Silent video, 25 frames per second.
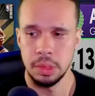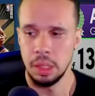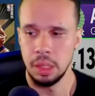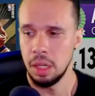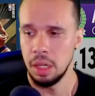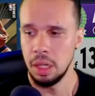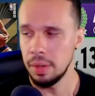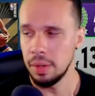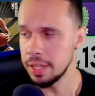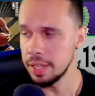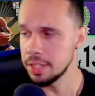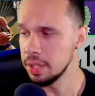
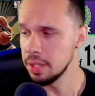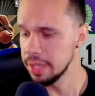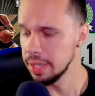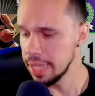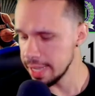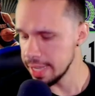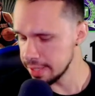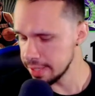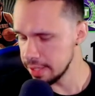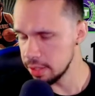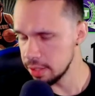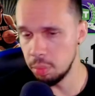All right, so
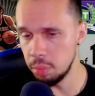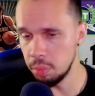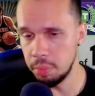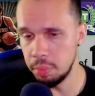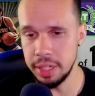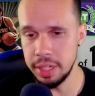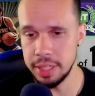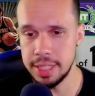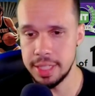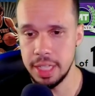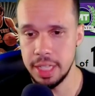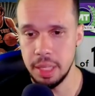last little bit
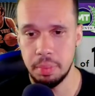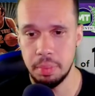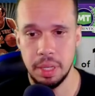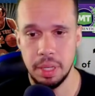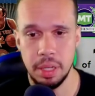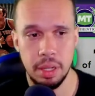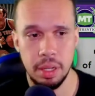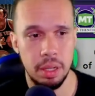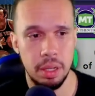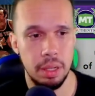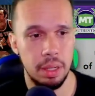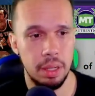of tip
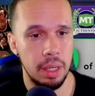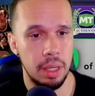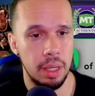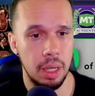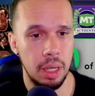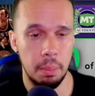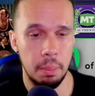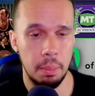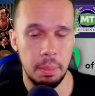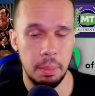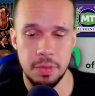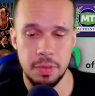here.
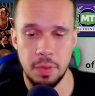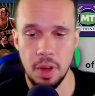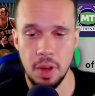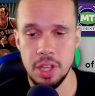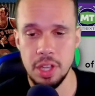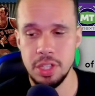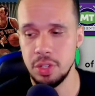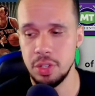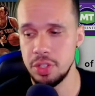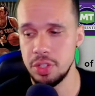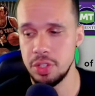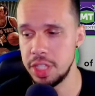As far
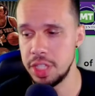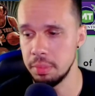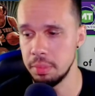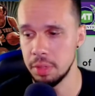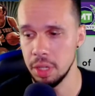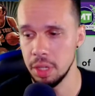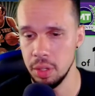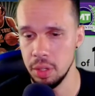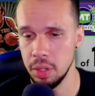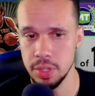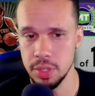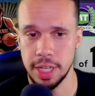as your team
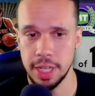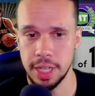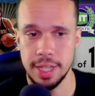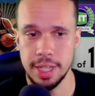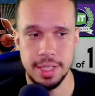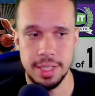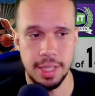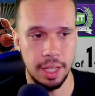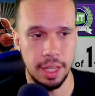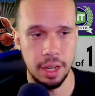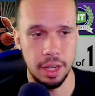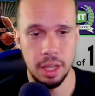goes, like I
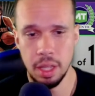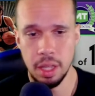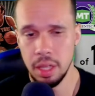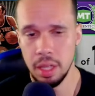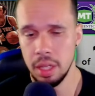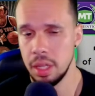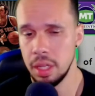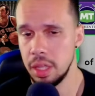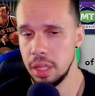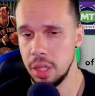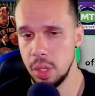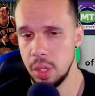said,
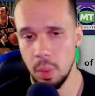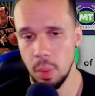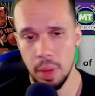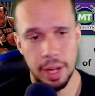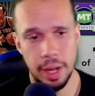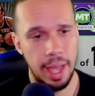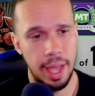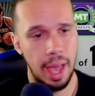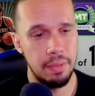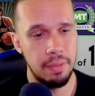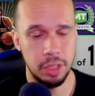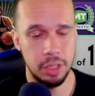you want to
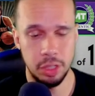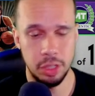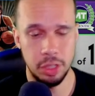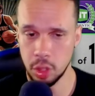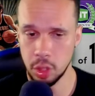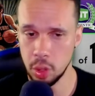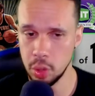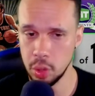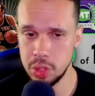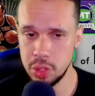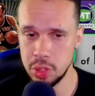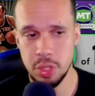have your
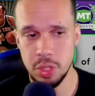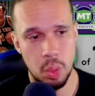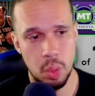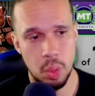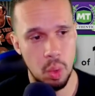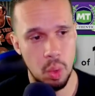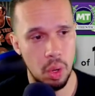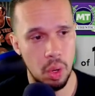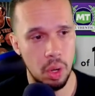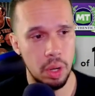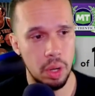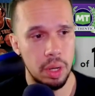go-to
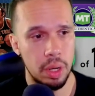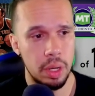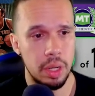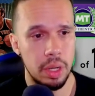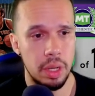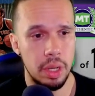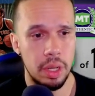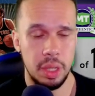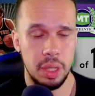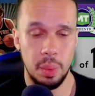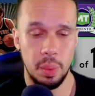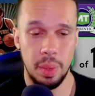scorer.
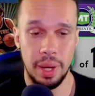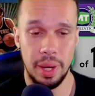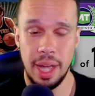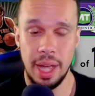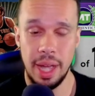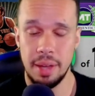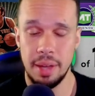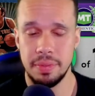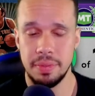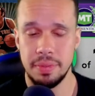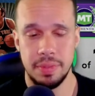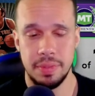You want to
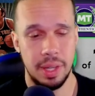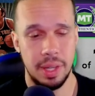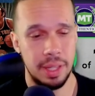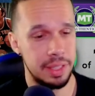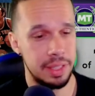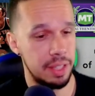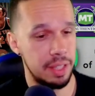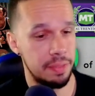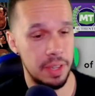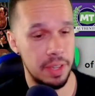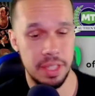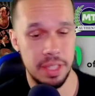have a
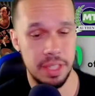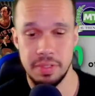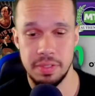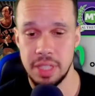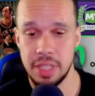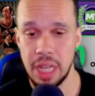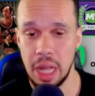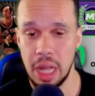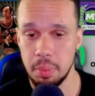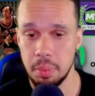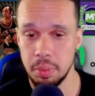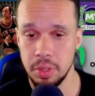defensive
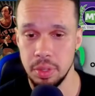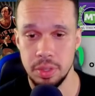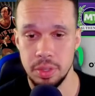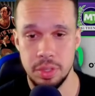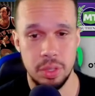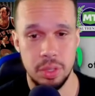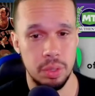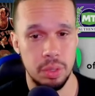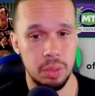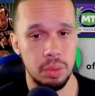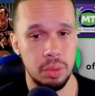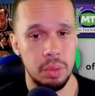stopper or
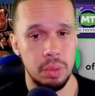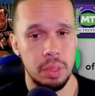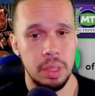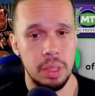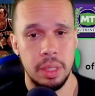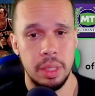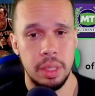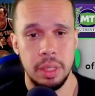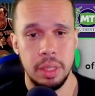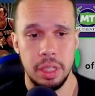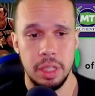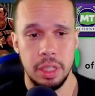two,
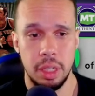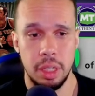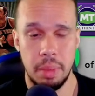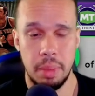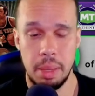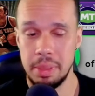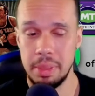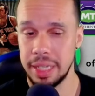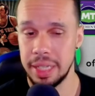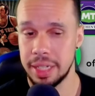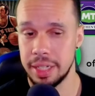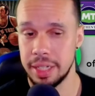
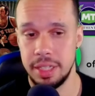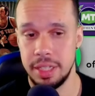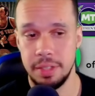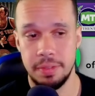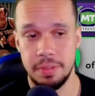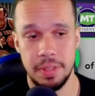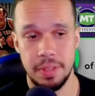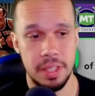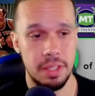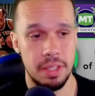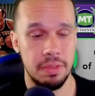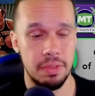maybe like a
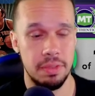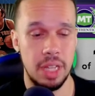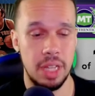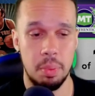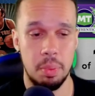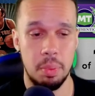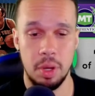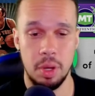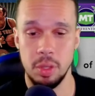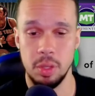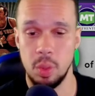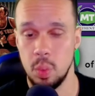defensive
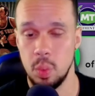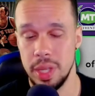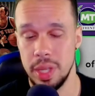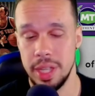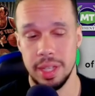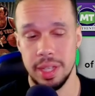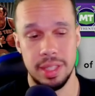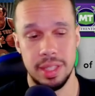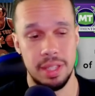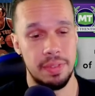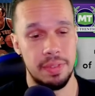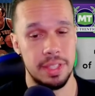stopper on the
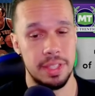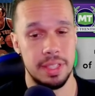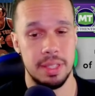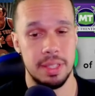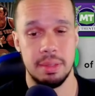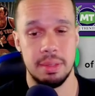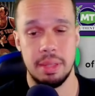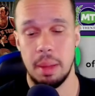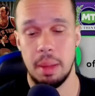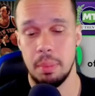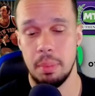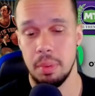wing, a defensive
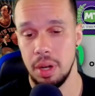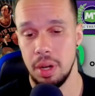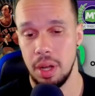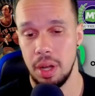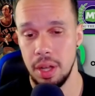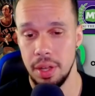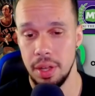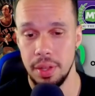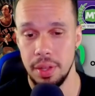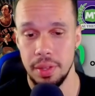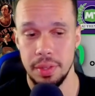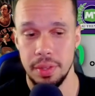stopper
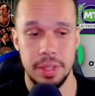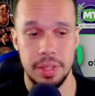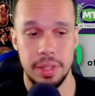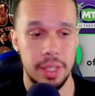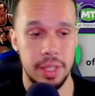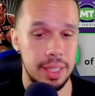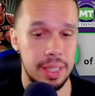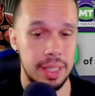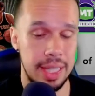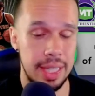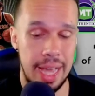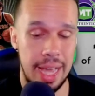on the
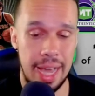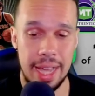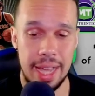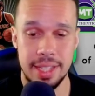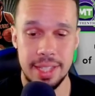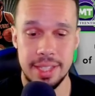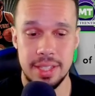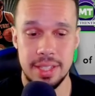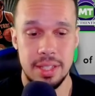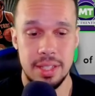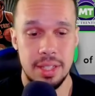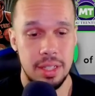
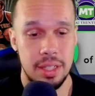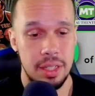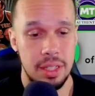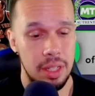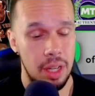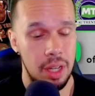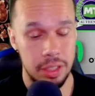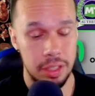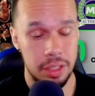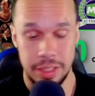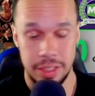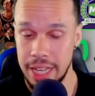glass,
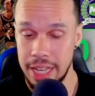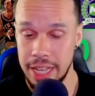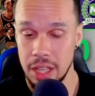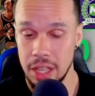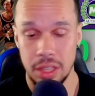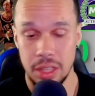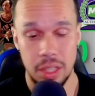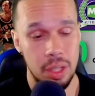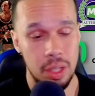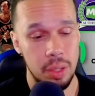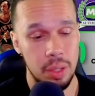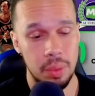on down
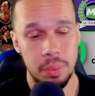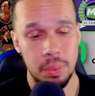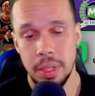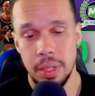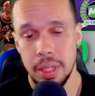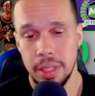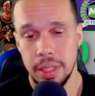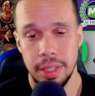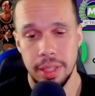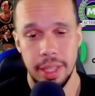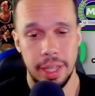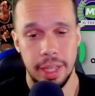low,
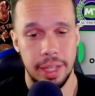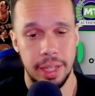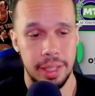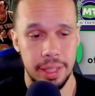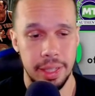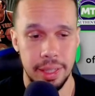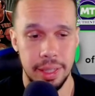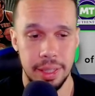that can,